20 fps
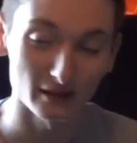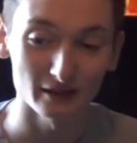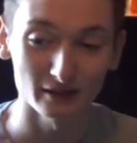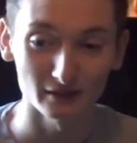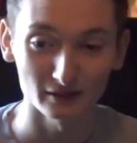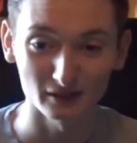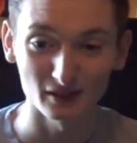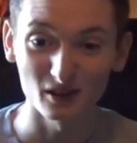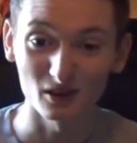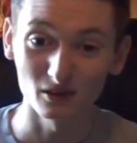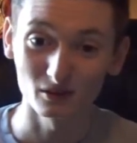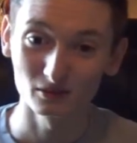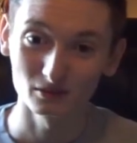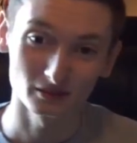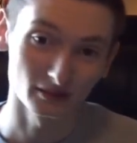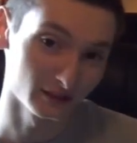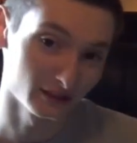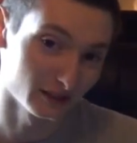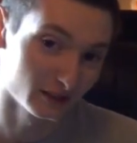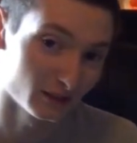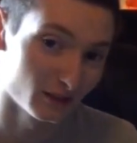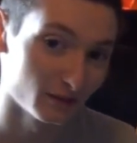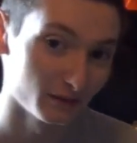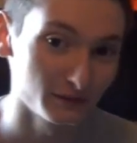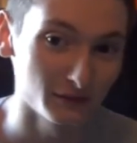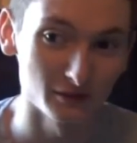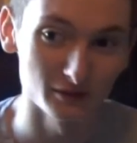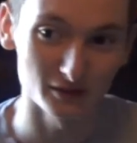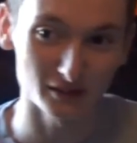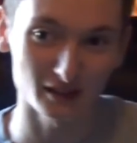I didn't know
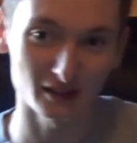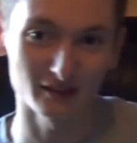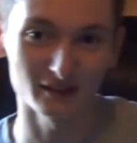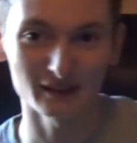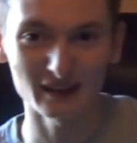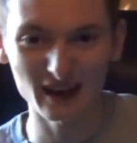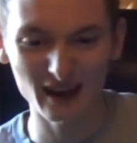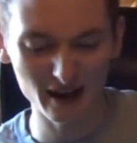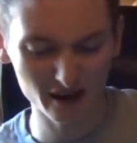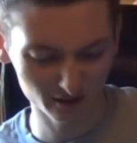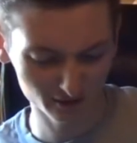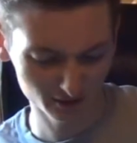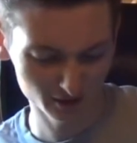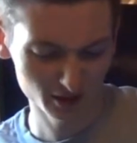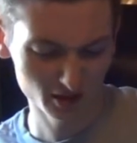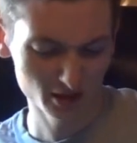if they were just kind of like,